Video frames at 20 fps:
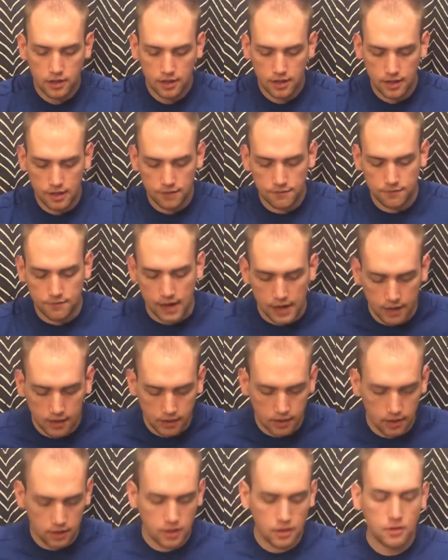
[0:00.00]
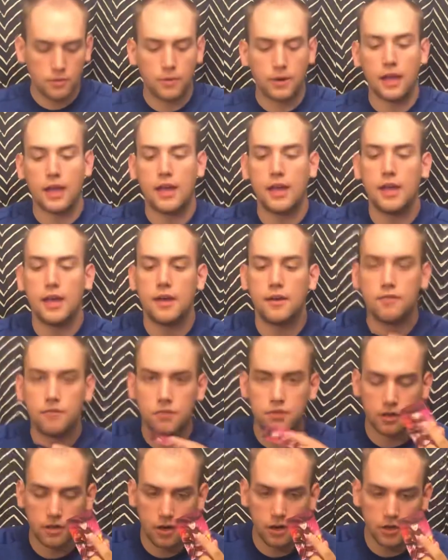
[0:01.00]
And finally, we
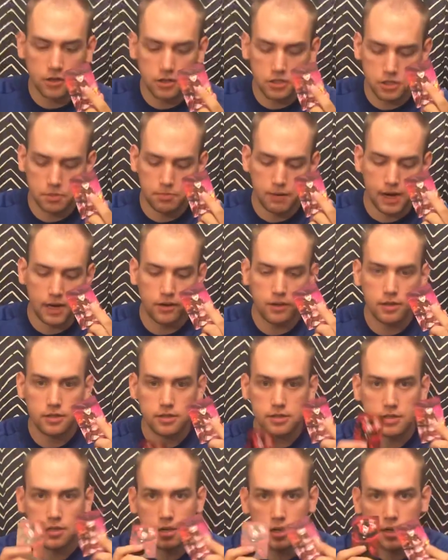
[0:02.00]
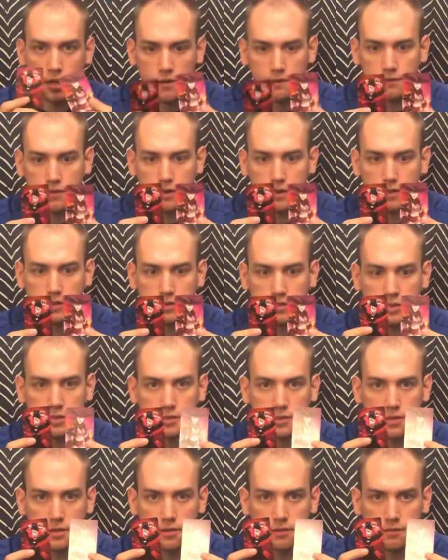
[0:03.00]
have the Cursed Pirate
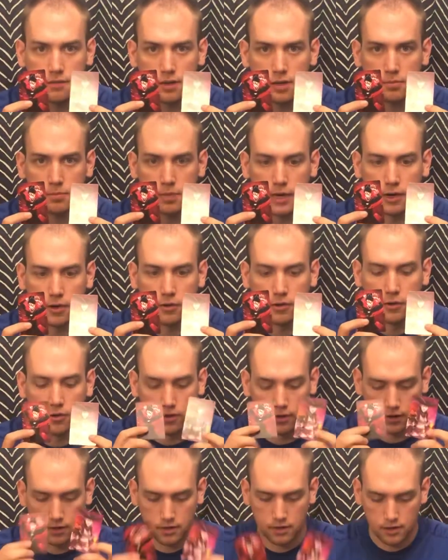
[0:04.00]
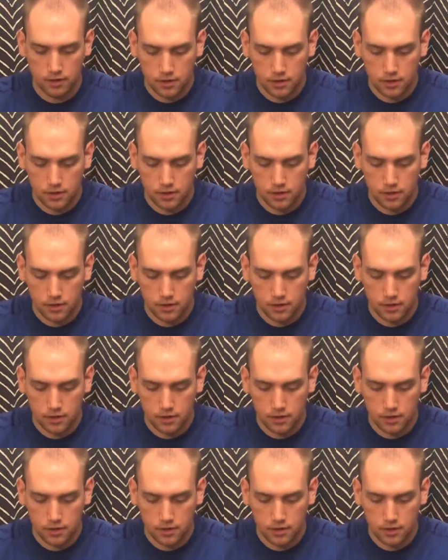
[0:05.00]
versus the Vampire Lord.